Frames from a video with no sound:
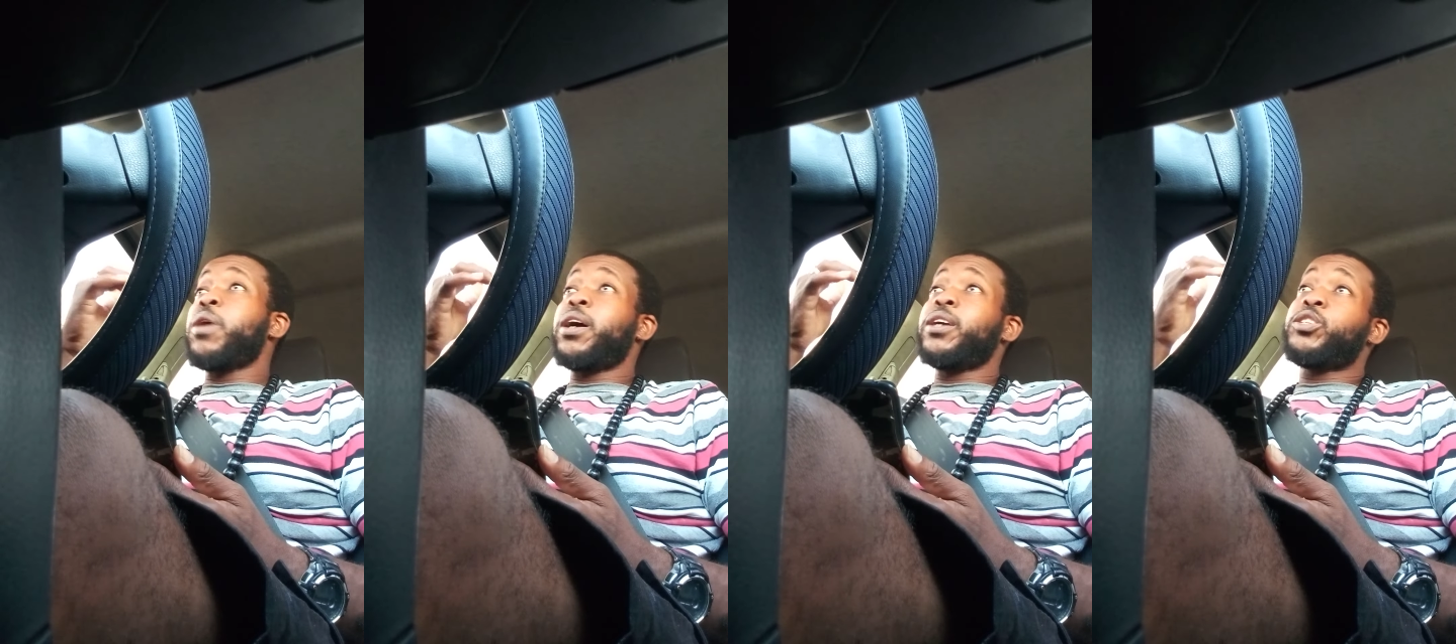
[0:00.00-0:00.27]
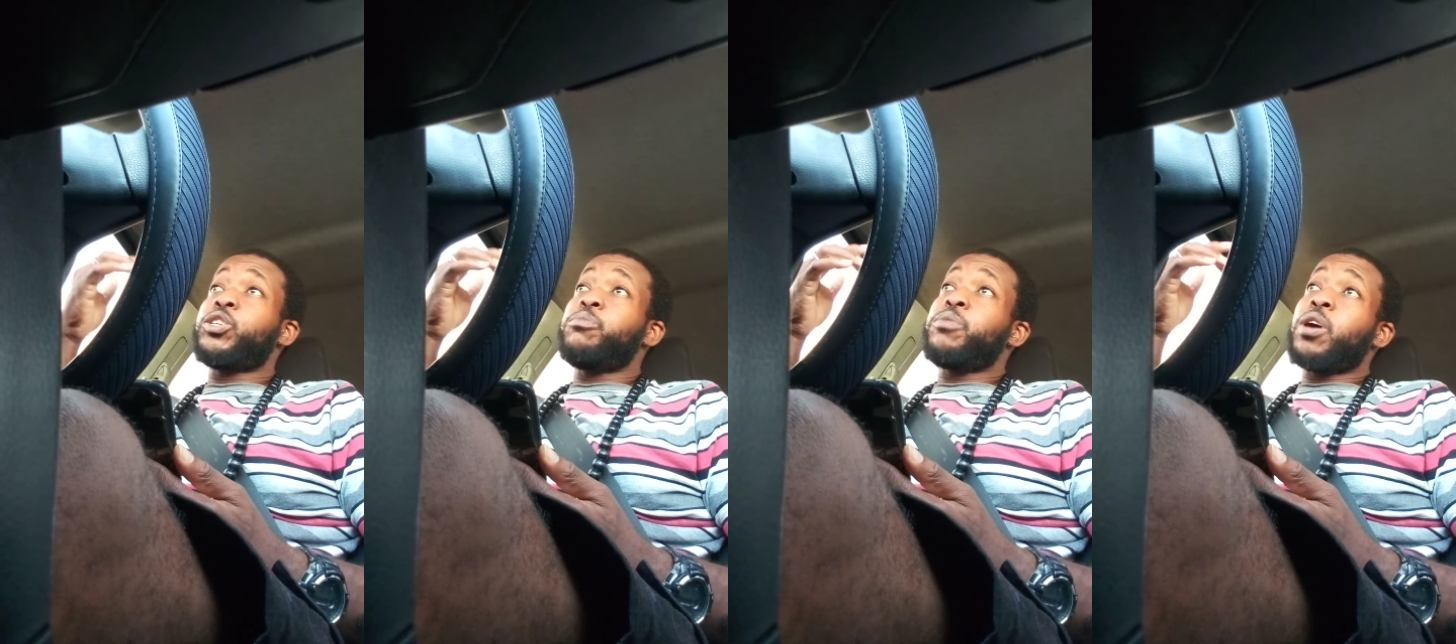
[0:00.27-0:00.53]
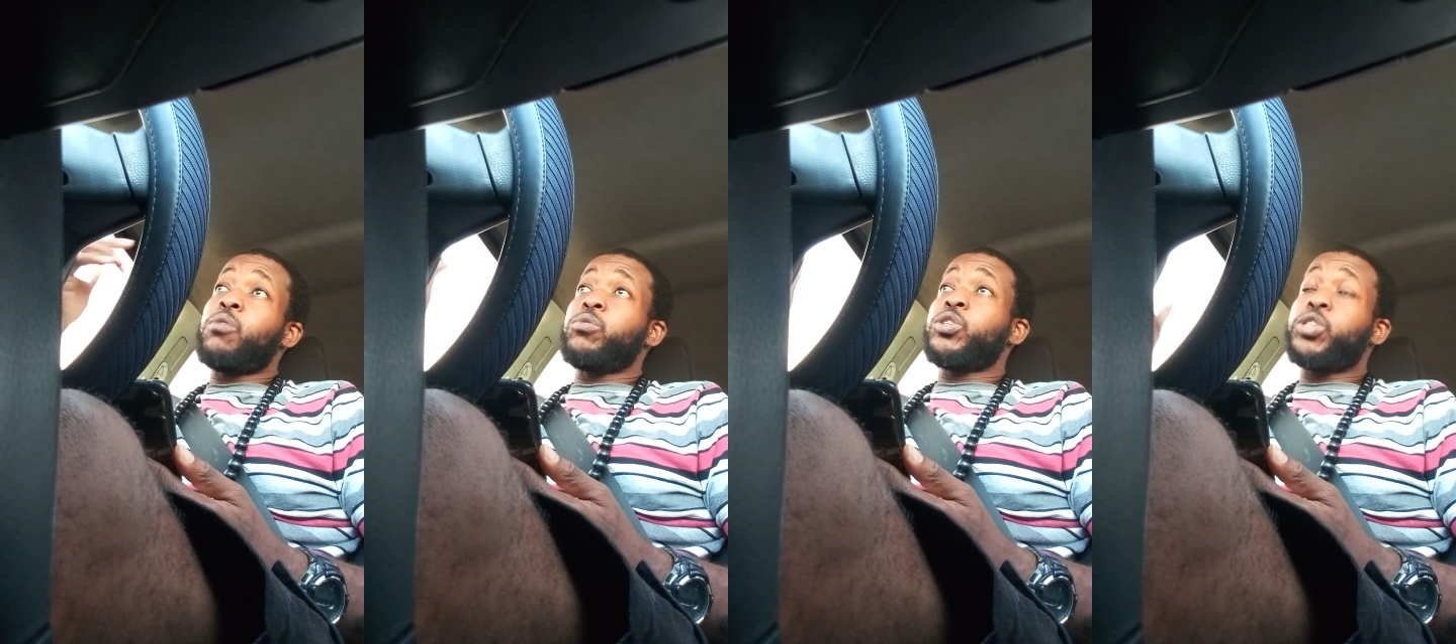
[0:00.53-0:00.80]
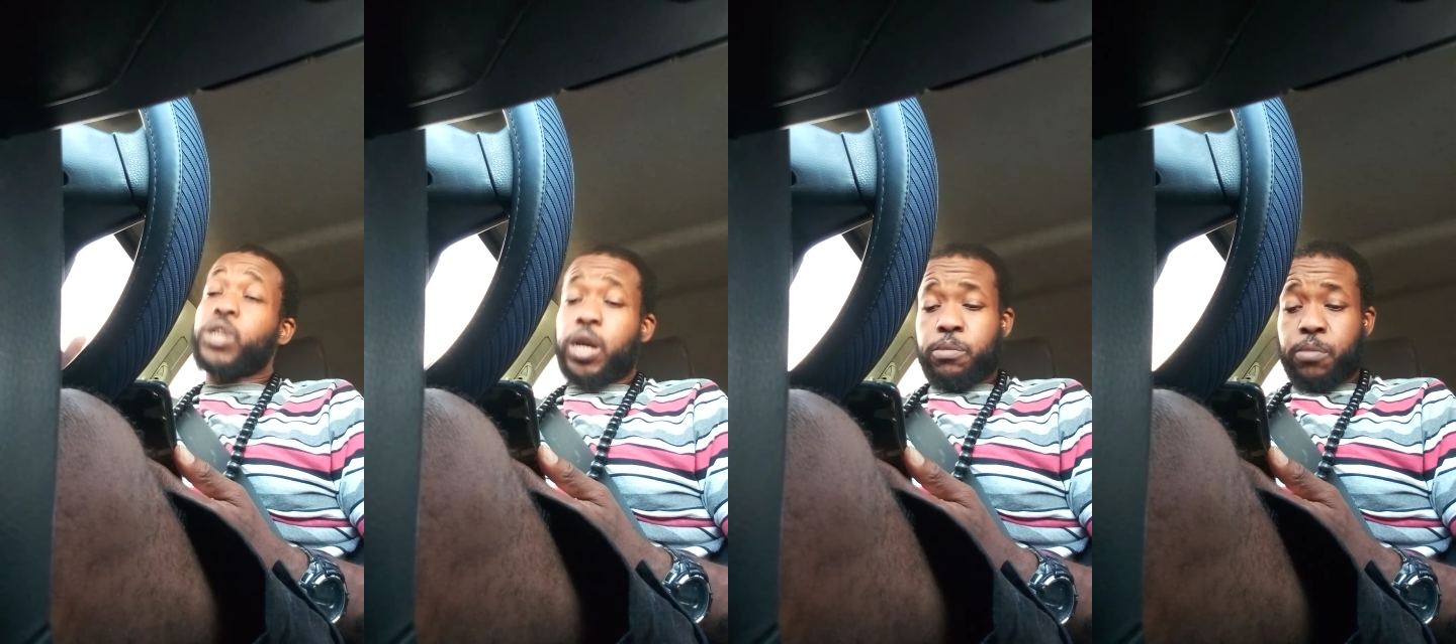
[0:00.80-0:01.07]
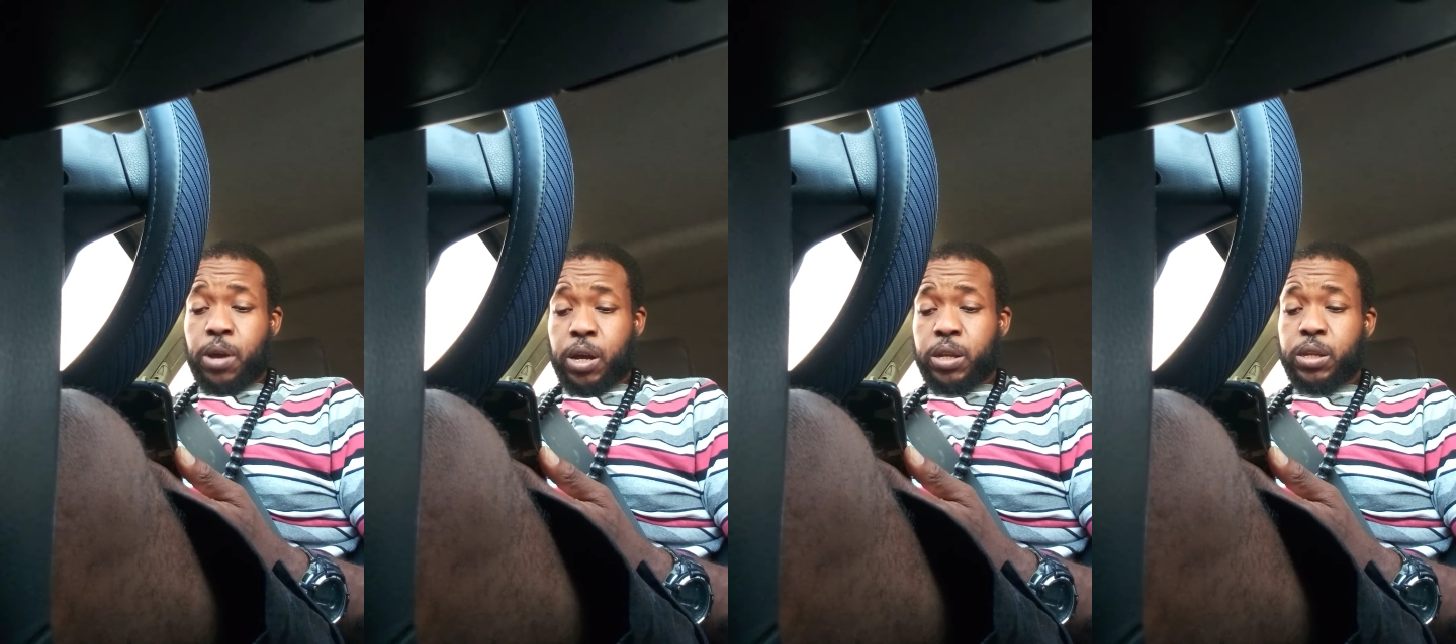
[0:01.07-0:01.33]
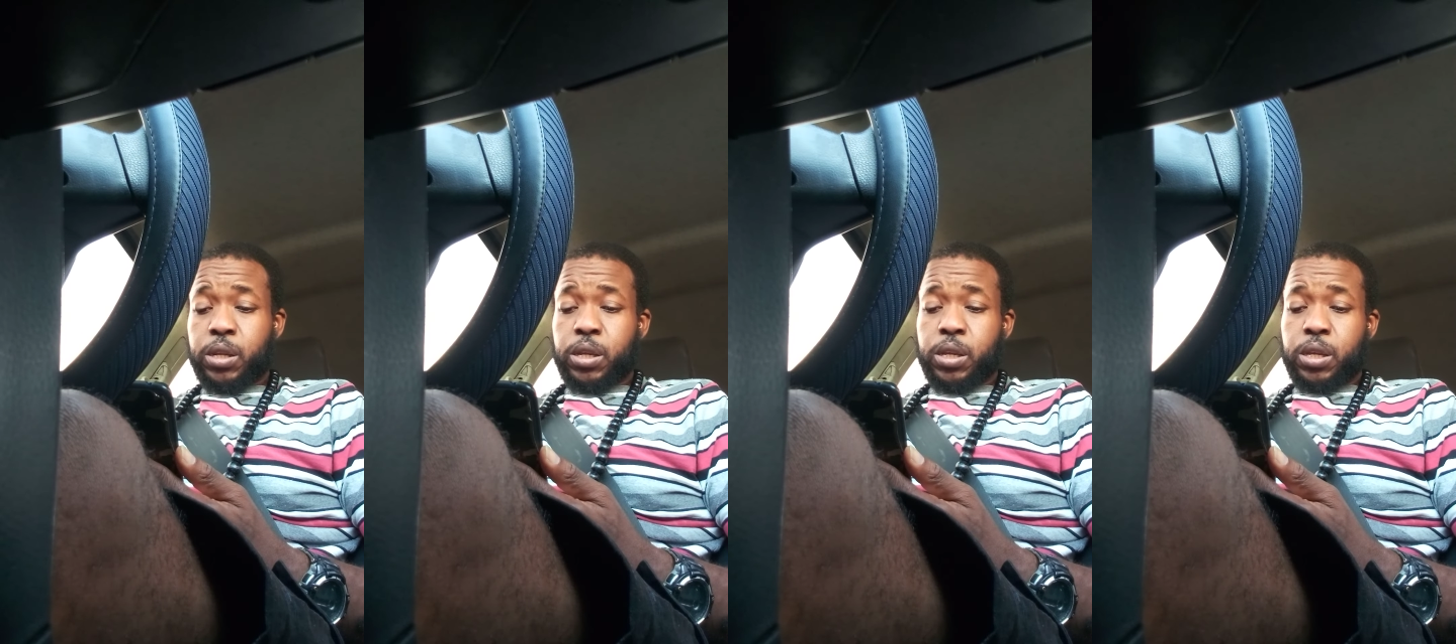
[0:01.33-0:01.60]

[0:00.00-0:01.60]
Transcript: Ba'ashem Yahweh Shai, man.